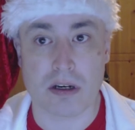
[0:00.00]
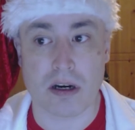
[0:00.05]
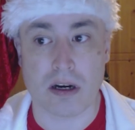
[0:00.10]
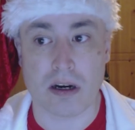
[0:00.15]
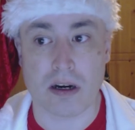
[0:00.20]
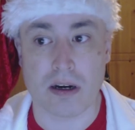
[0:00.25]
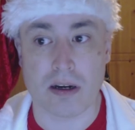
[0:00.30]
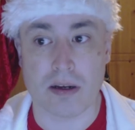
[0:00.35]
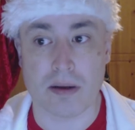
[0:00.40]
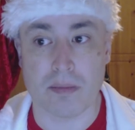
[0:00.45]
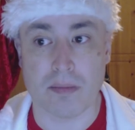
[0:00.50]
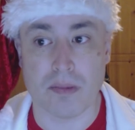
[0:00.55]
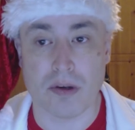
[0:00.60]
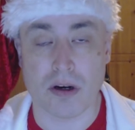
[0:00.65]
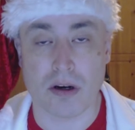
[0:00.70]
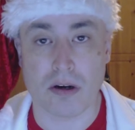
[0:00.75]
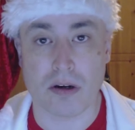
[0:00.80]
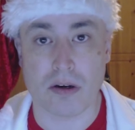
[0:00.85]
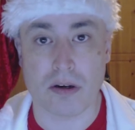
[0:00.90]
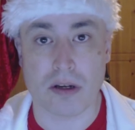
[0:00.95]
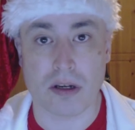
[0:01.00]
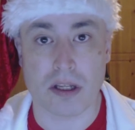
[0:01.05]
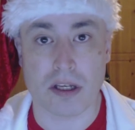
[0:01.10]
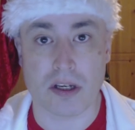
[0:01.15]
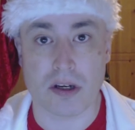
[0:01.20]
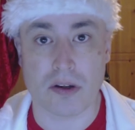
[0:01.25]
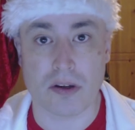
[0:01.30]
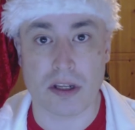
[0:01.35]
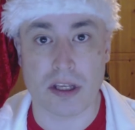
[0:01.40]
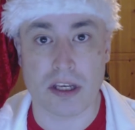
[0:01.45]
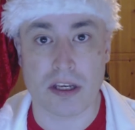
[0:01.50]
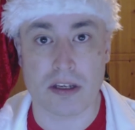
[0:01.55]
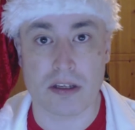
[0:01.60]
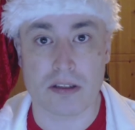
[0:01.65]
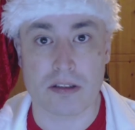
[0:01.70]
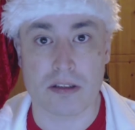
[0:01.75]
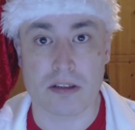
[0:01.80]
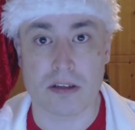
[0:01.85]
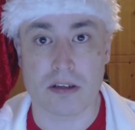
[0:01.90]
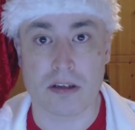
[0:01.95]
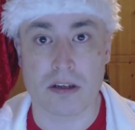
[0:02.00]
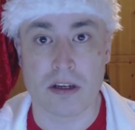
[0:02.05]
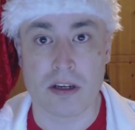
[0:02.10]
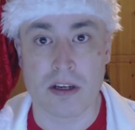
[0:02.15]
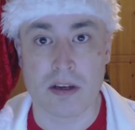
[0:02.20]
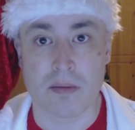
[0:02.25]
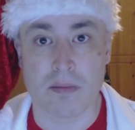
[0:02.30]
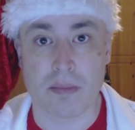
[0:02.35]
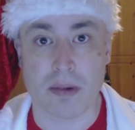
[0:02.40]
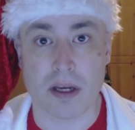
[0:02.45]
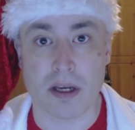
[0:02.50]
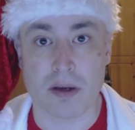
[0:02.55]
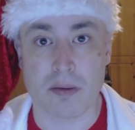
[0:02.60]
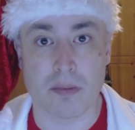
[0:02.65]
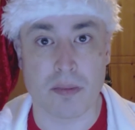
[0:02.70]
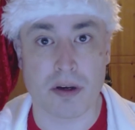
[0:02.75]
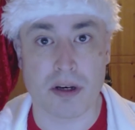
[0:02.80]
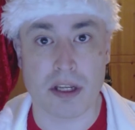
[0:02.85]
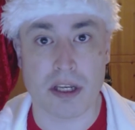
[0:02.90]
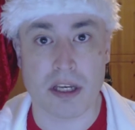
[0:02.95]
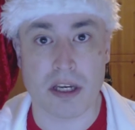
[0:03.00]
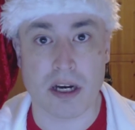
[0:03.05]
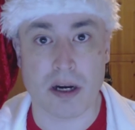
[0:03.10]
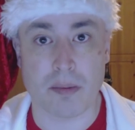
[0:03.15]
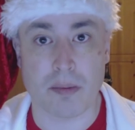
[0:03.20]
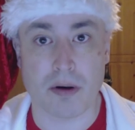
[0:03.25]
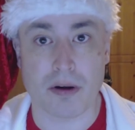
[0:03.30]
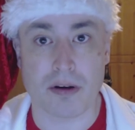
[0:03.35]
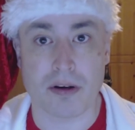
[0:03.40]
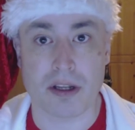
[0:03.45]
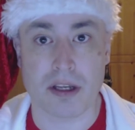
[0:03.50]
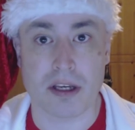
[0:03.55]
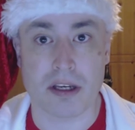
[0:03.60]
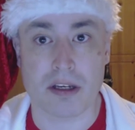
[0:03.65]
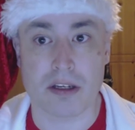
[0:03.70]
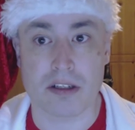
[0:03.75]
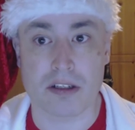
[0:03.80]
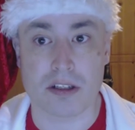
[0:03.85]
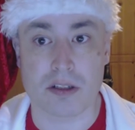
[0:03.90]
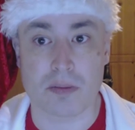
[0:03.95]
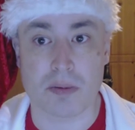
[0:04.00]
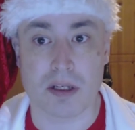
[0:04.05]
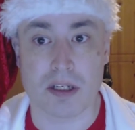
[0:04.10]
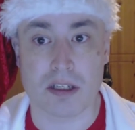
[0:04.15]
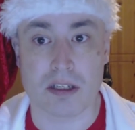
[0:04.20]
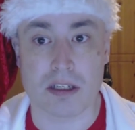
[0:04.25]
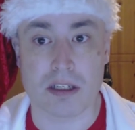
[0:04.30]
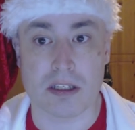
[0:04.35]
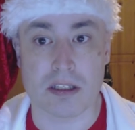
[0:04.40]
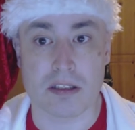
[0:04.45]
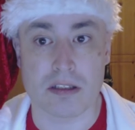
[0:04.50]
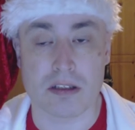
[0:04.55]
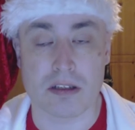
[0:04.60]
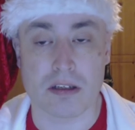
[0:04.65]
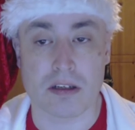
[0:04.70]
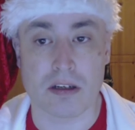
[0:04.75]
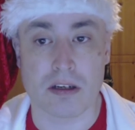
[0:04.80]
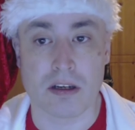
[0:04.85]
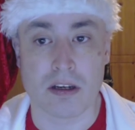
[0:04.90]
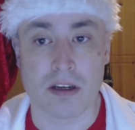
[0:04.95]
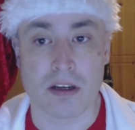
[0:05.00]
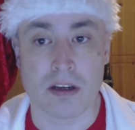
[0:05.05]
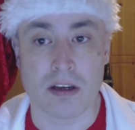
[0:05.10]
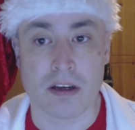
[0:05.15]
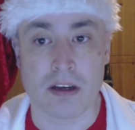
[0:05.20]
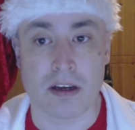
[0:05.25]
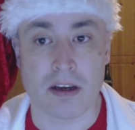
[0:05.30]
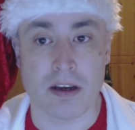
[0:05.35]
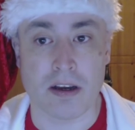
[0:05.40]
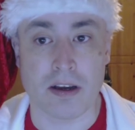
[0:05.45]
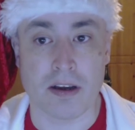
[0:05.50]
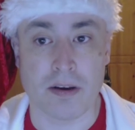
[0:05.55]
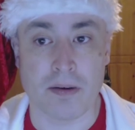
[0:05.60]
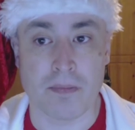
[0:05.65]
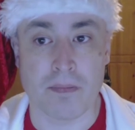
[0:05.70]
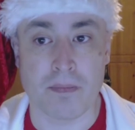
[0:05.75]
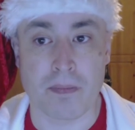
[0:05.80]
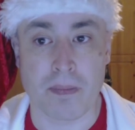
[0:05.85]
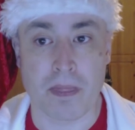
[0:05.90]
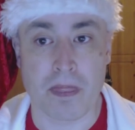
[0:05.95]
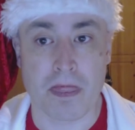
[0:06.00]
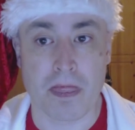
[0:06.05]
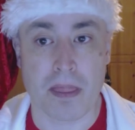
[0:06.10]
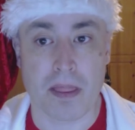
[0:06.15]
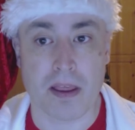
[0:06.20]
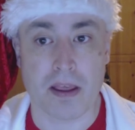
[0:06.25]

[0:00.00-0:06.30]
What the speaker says: I'm not, like, on here to make money. I'm on here just basically to